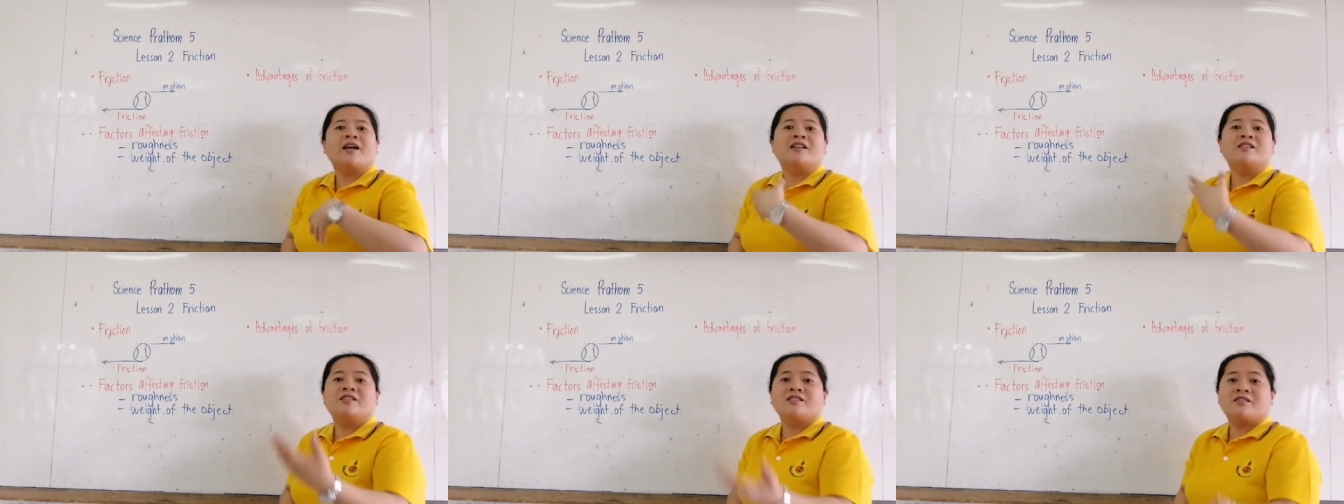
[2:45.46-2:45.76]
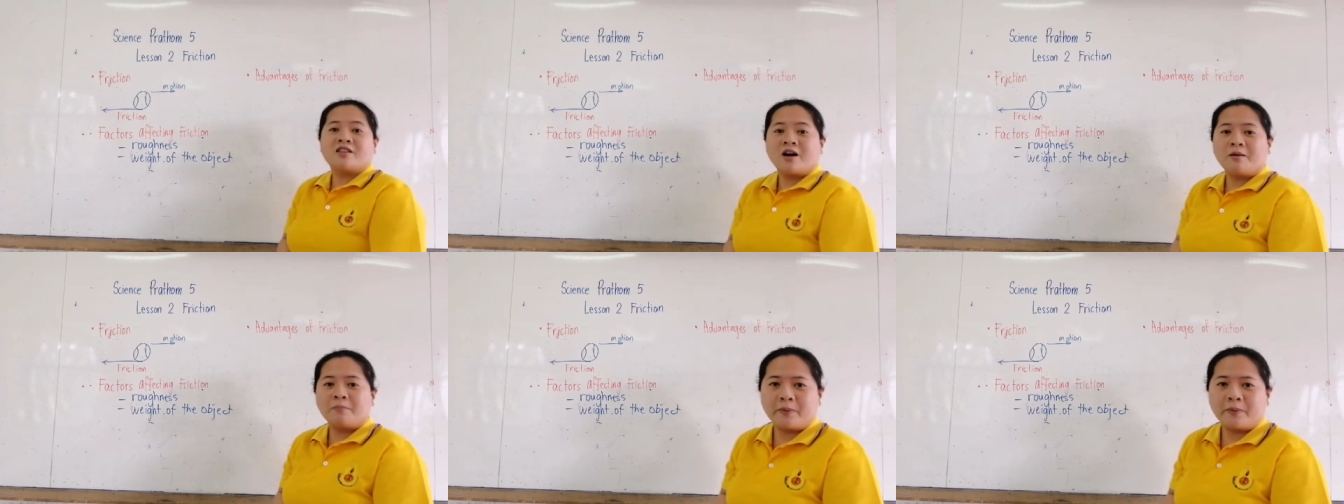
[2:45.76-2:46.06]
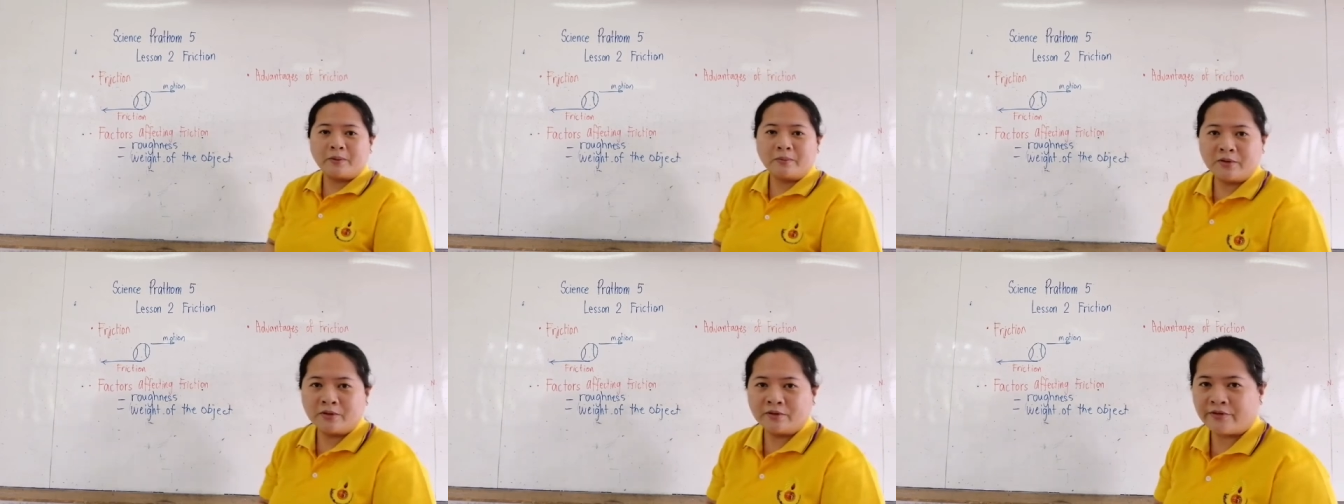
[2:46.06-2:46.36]
stop
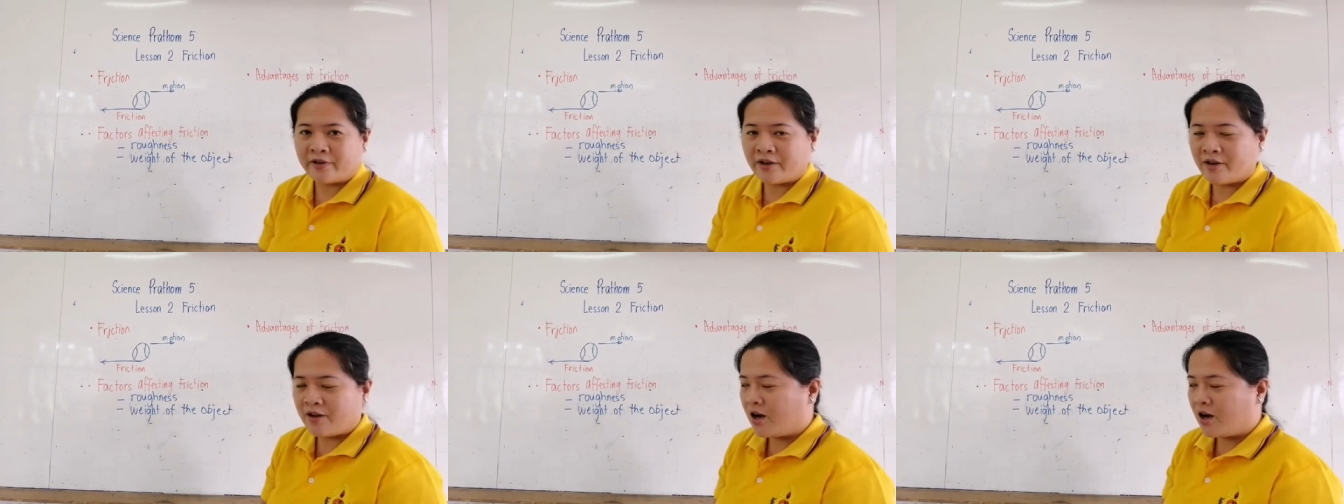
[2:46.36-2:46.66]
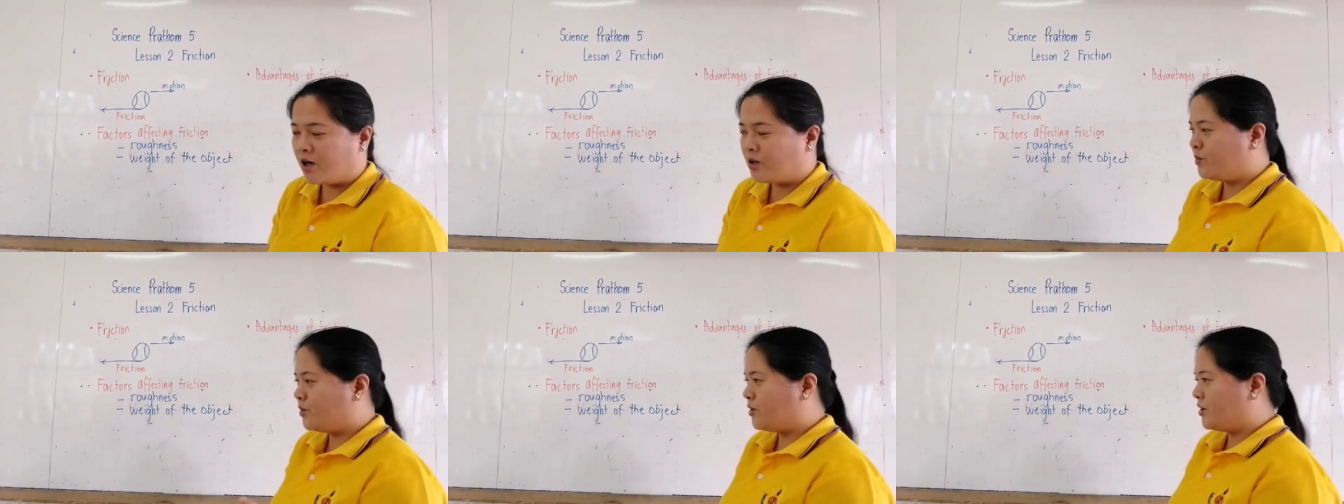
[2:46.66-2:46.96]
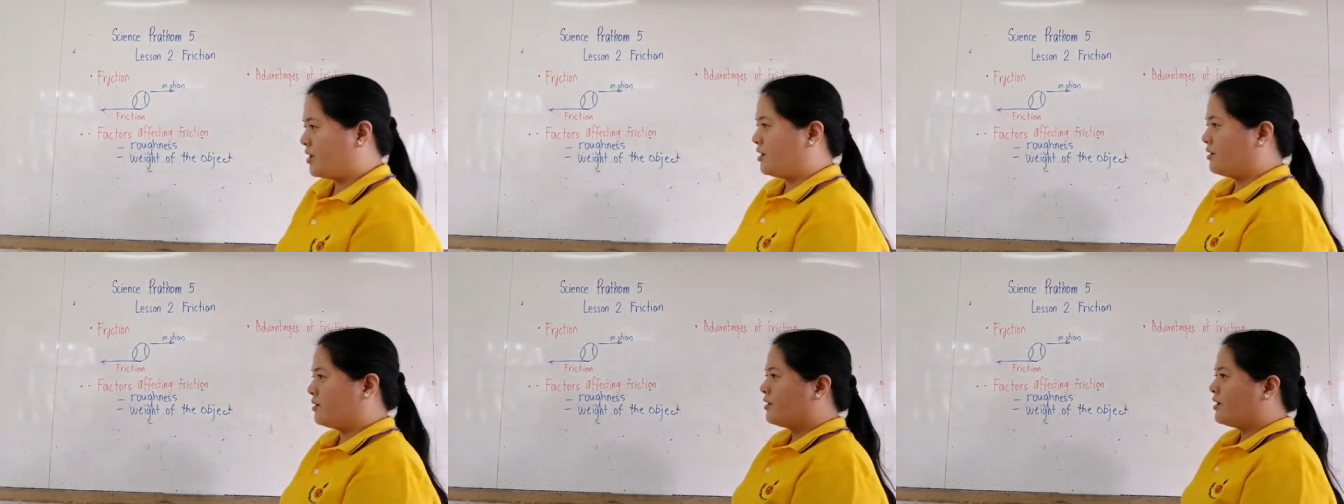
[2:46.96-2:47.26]
a moving
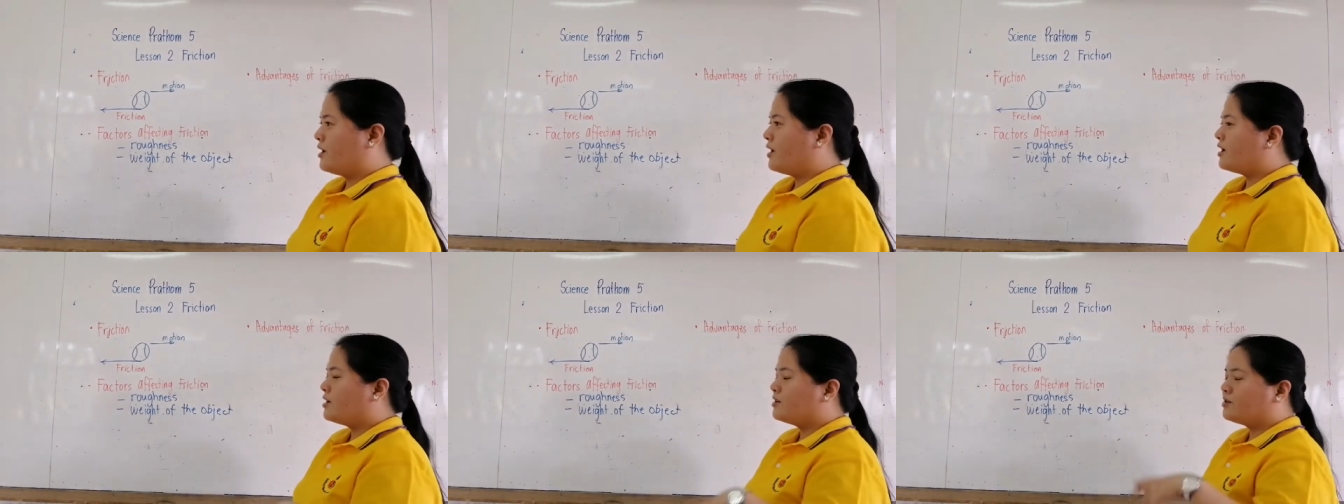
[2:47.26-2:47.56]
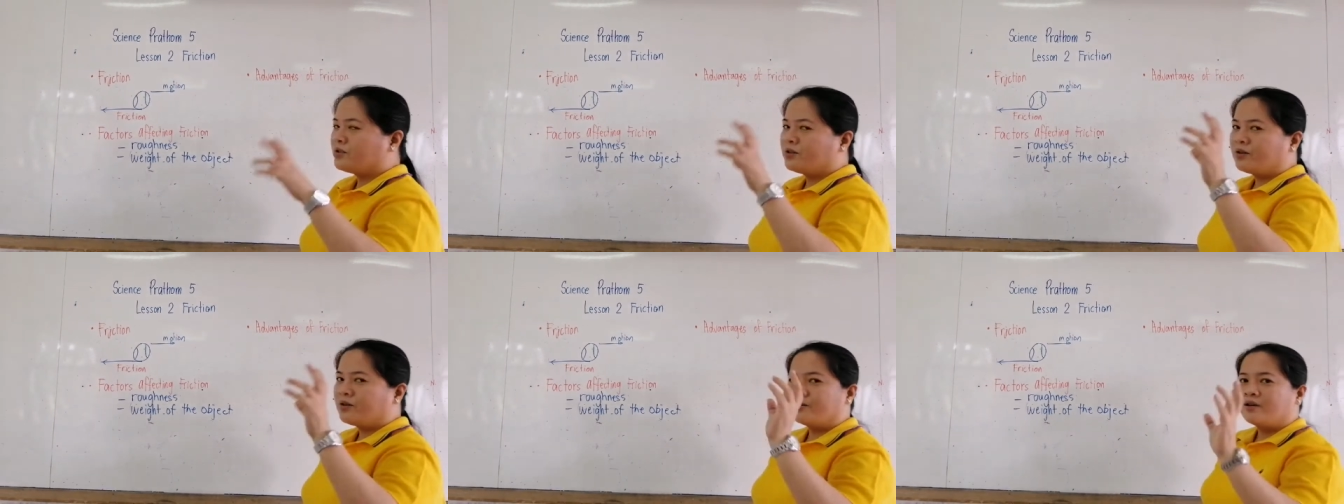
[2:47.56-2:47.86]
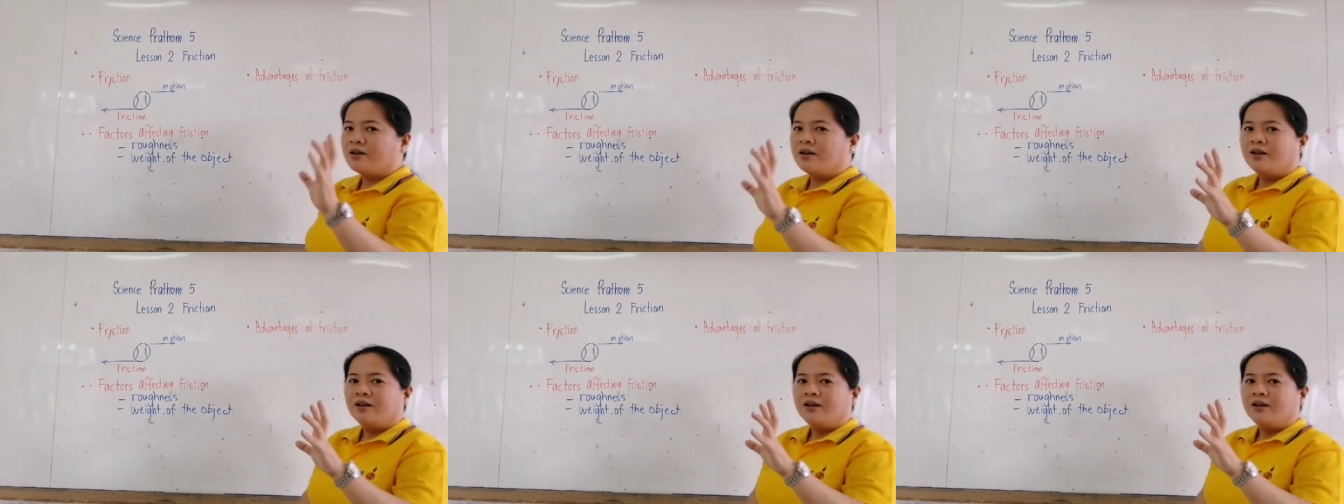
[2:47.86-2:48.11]
object. Okay, so